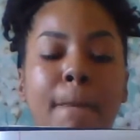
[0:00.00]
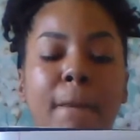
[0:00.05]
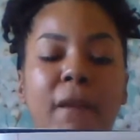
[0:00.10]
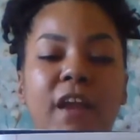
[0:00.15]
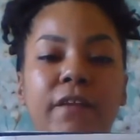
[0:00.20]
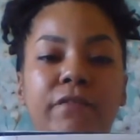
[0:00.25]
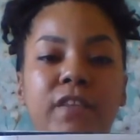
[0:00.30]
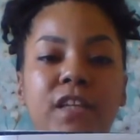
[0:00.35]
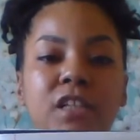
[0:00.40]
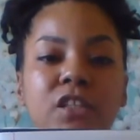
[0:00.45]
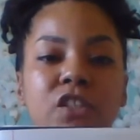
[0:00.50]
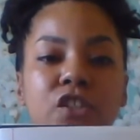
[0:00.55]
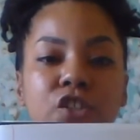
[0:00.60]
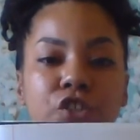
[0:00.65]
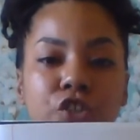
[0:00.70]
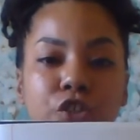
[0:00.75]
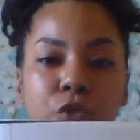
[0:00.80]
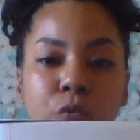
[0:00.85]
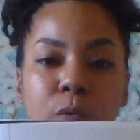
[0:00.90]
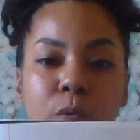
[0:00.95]
If this is
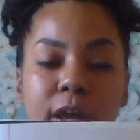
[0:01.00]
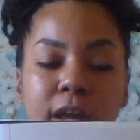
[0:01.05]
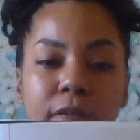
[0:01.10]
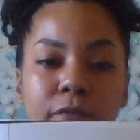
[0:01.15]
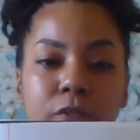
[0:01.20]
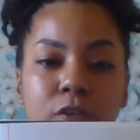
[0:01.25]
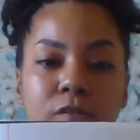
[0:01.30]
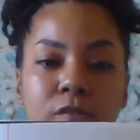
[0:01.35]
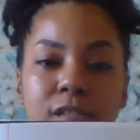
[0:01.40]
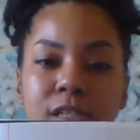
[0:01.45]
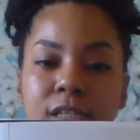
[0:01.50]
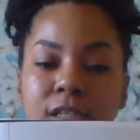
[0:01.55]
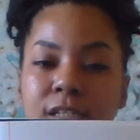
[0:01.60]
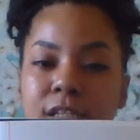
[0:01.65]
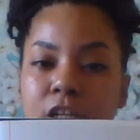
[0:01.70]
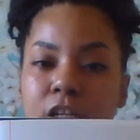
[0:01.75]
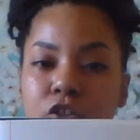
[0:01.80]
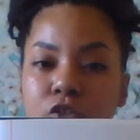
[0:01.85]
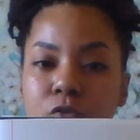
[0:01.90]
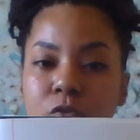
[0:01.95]
your way of using
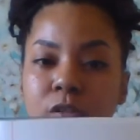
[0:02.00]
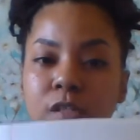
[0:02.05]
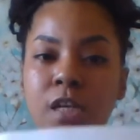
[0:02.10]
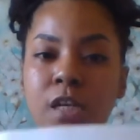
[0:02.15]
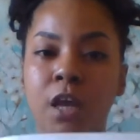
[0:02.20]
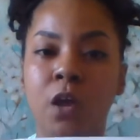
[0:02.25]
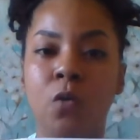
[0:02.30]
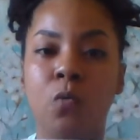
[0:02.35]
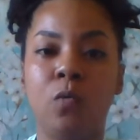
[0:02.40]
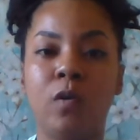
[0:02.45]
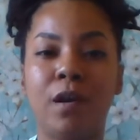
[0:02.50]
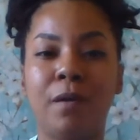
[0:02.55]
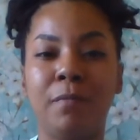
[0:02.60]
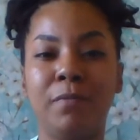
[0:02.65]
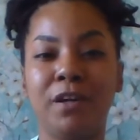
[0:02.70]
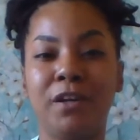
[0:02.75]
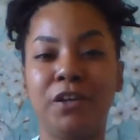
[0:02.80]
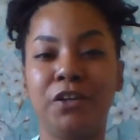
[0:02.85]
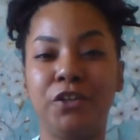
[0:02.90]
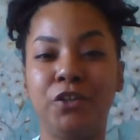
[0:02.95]
sigils, what I'm
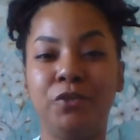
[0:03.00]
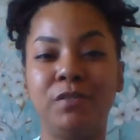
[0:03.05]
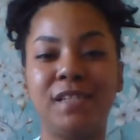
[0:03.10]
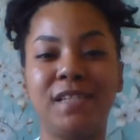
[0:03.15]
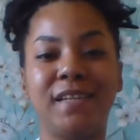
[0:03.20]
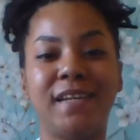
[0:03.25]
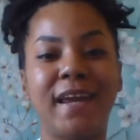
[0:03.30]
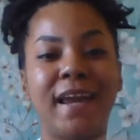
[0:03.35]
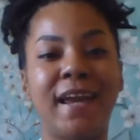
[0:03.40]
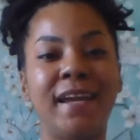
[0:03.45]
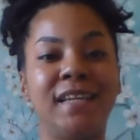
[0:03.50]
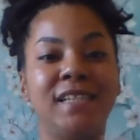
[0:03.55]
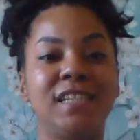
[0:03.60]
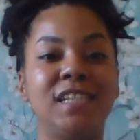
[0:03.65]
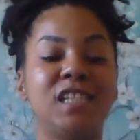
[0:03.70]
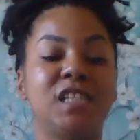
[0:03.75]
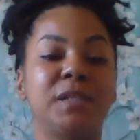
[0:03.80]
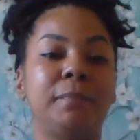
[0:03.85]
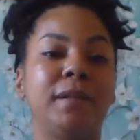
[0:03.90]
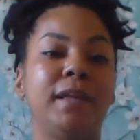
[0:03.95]
going to do today is
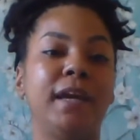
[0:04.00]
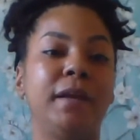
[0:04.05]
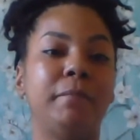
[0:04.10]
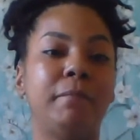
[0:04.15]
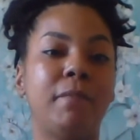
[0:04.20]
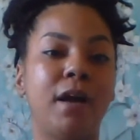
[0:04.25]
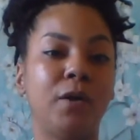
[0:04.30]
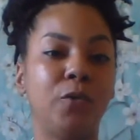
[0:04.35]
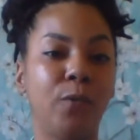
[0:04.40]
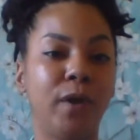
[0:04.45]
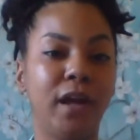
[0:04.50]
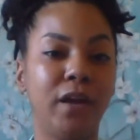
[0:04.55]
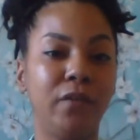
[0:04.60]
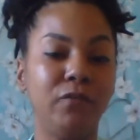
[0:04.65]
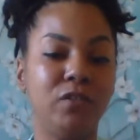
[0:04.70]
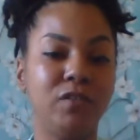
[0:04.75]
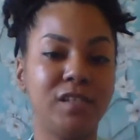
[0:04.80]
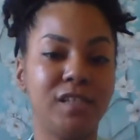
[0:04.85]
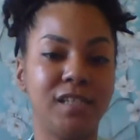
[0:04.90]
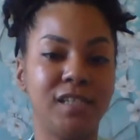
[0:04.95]
explain my way of
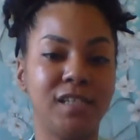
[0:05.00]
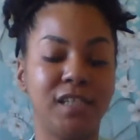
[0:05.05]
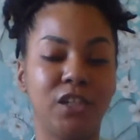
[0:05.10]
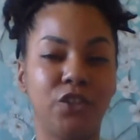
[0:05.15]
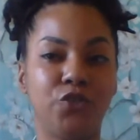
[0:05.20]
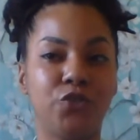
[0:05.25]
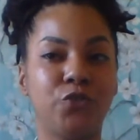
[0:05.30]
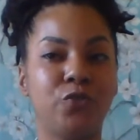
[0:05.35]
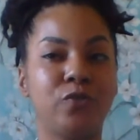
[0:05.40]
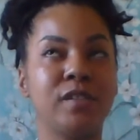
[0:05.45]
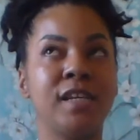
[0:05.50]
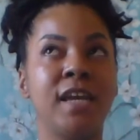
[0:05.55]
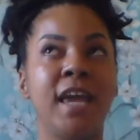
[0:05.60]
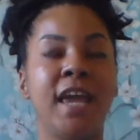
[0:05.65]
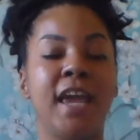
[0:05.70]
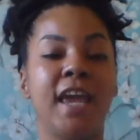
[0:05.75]
using sigils.